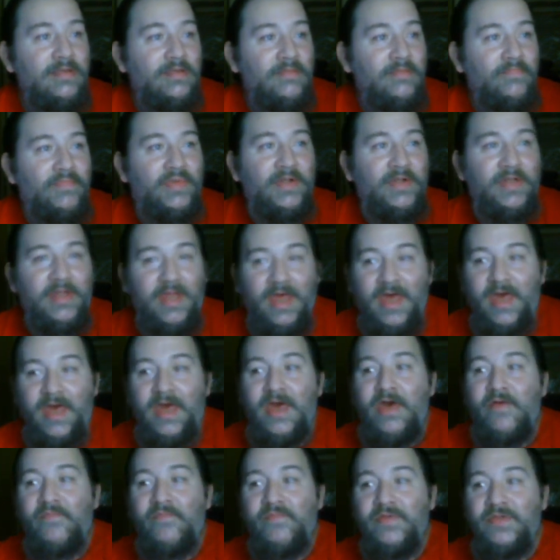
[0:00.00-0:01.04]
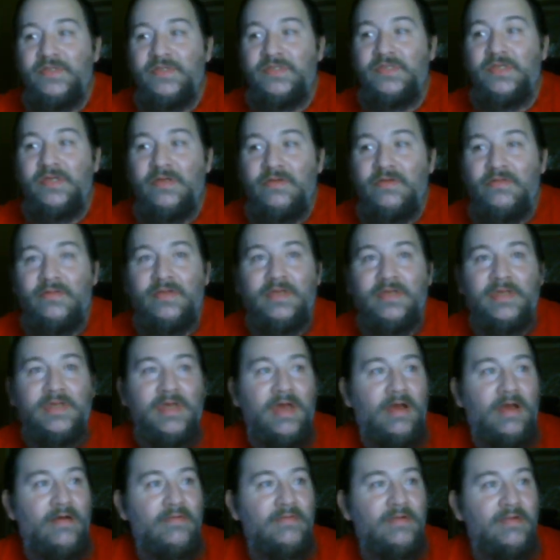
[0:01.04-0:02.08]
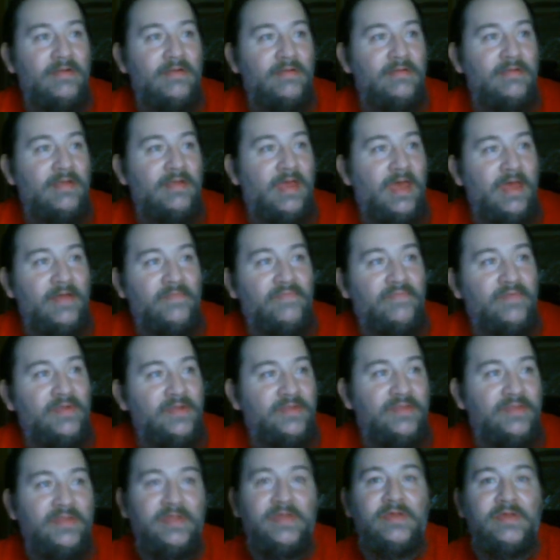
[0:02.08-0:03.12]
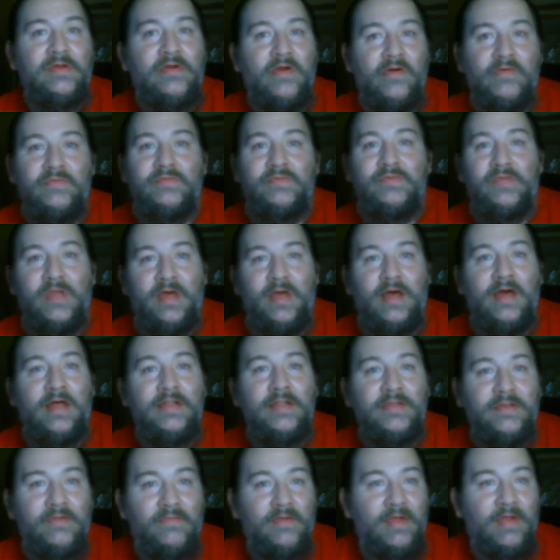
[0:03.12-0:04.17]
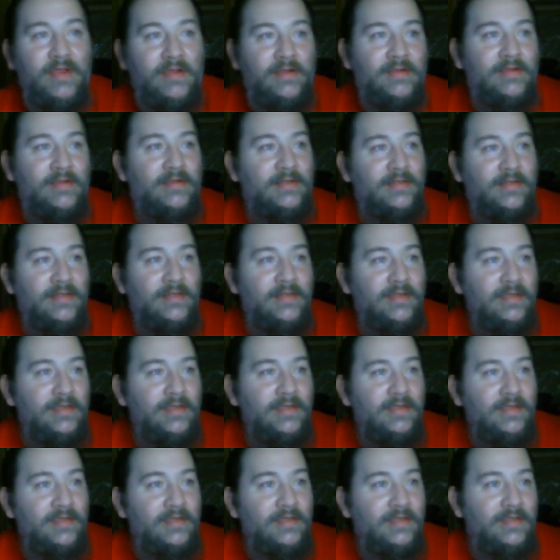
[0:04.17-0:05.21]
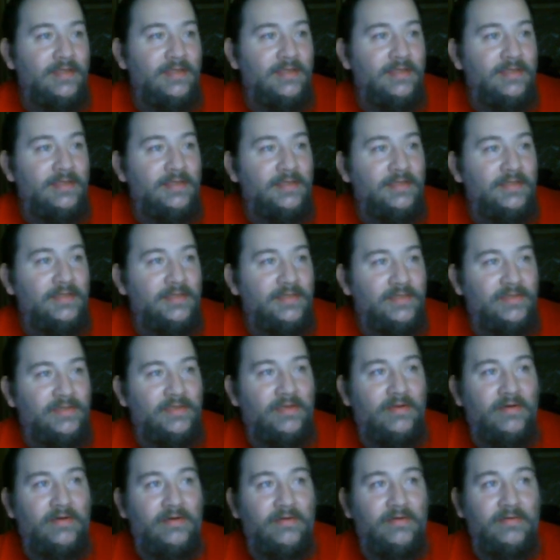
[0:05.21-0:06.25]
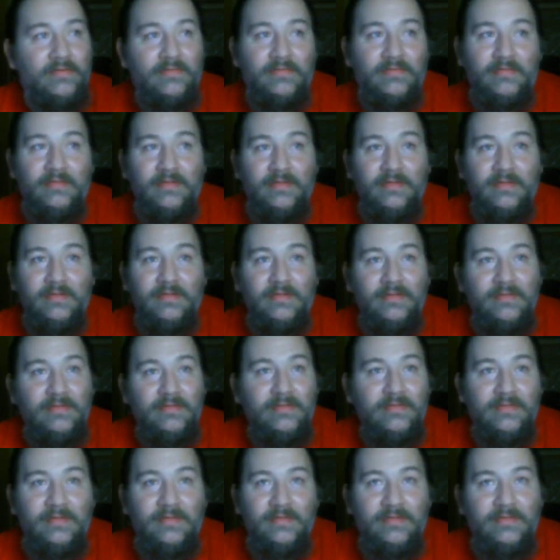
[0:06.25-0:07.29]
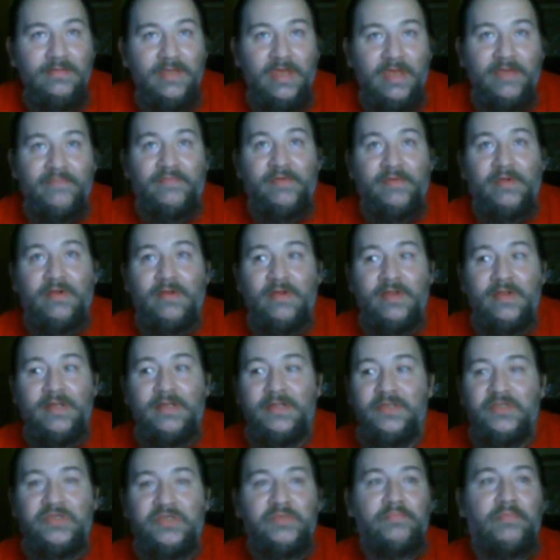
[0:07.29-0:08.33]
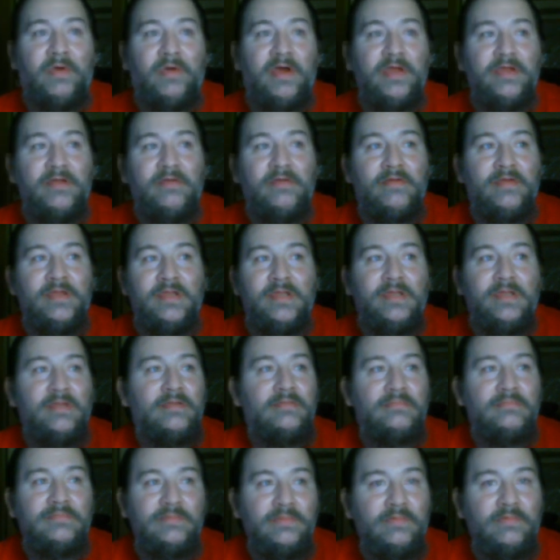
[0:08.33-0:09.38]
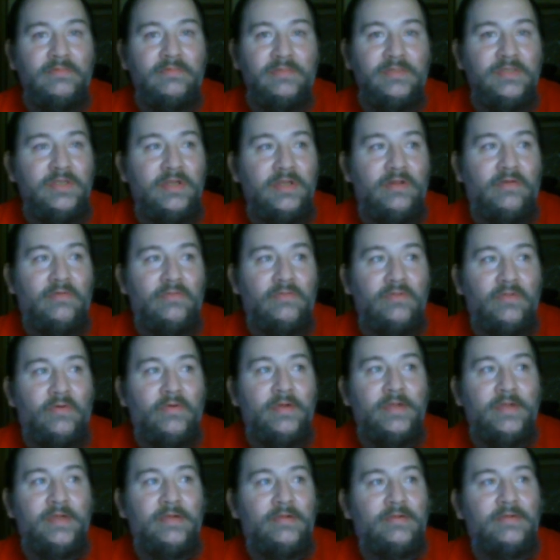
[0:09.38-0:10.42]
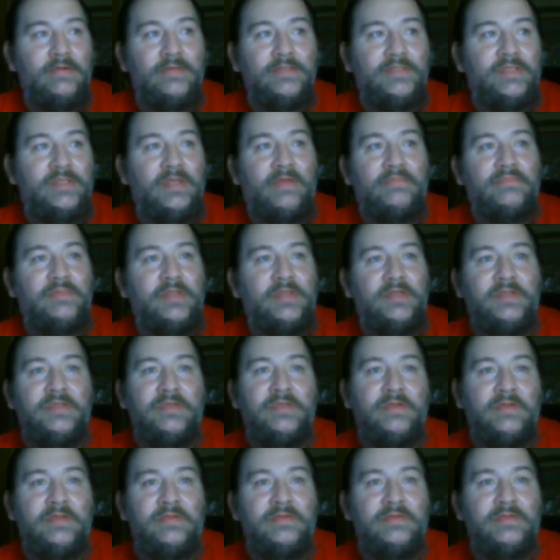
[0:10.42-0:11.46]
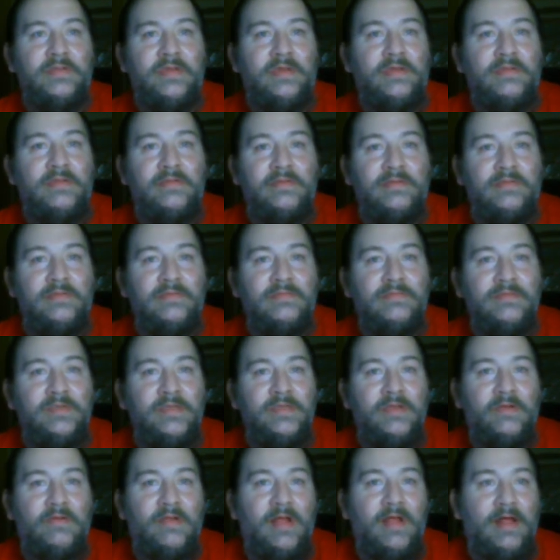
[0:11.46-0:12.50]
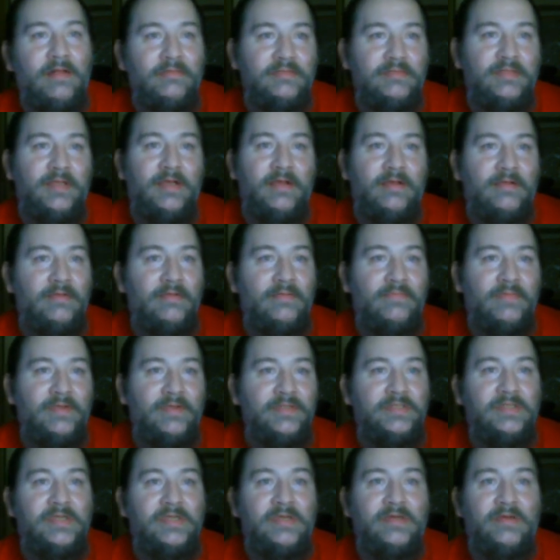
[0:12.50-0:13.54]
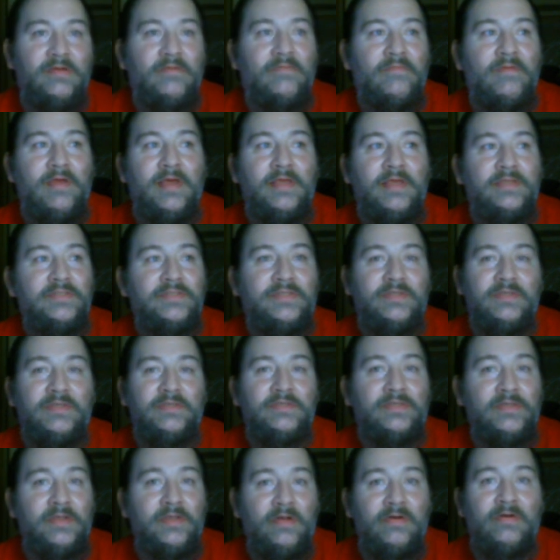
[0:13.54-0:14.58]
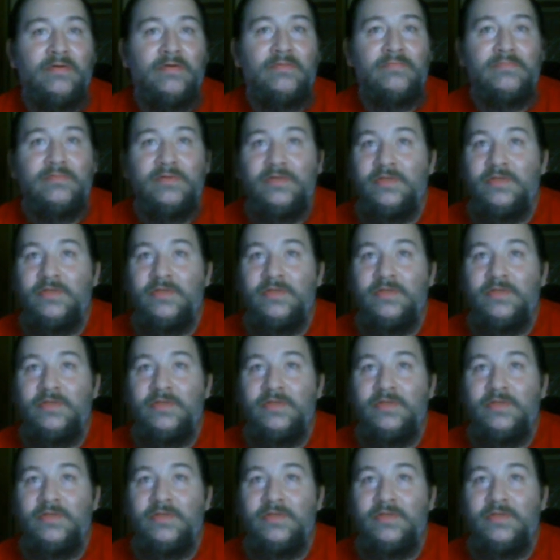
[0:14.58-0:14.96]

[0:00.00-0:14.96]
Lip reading: But every single encounter, everything goes on your record. So if you're an aspiring, lawyer or something, and you're out there risking arrest, just know